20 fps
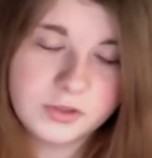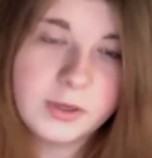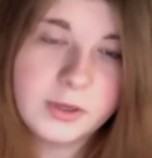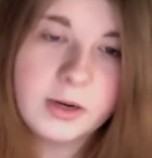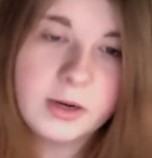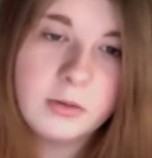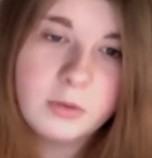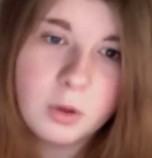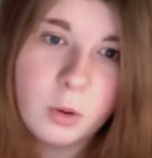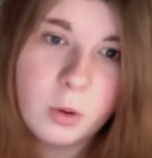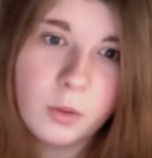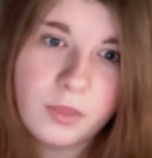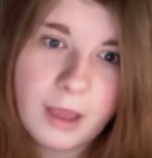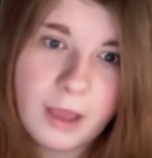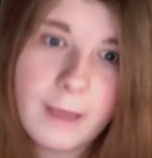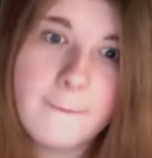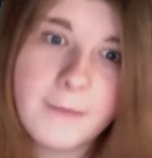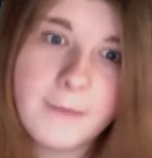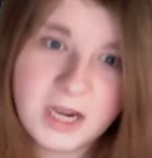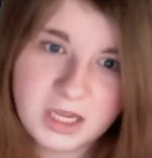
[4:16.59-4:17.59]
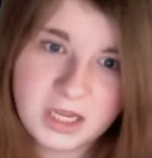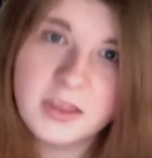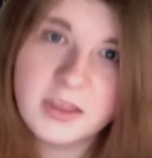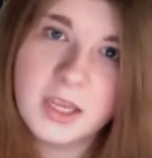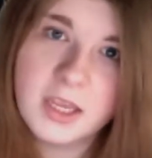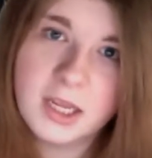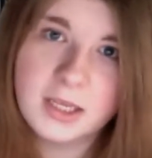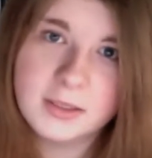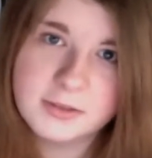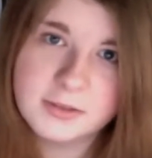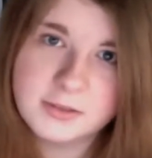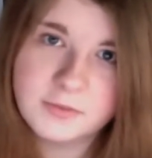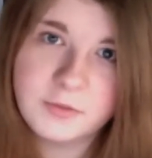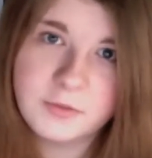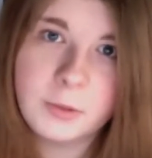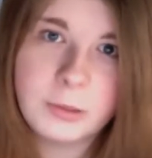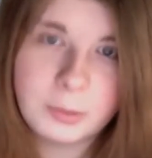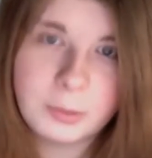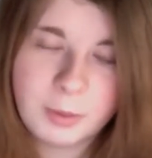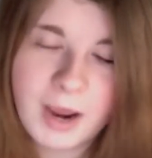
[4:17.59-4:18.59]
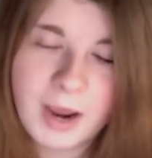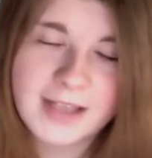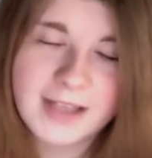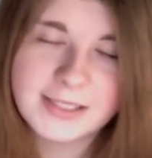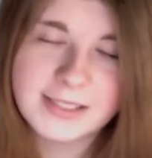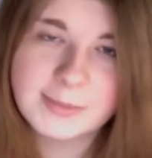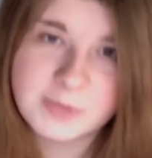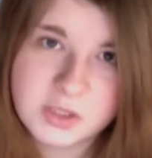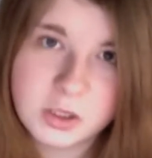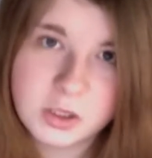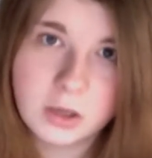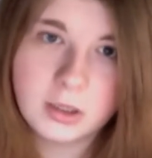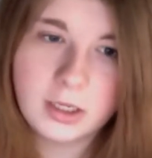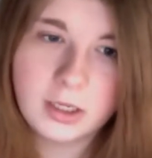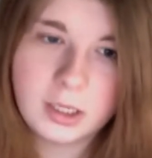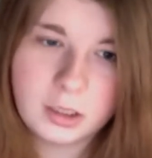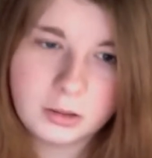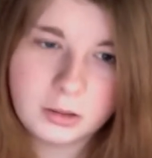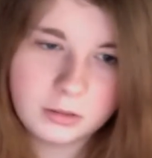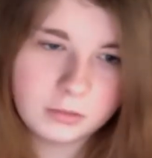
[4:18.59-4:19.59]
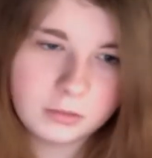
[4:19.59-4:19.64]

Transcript: so I don't know that many things from the past. I'm sorry.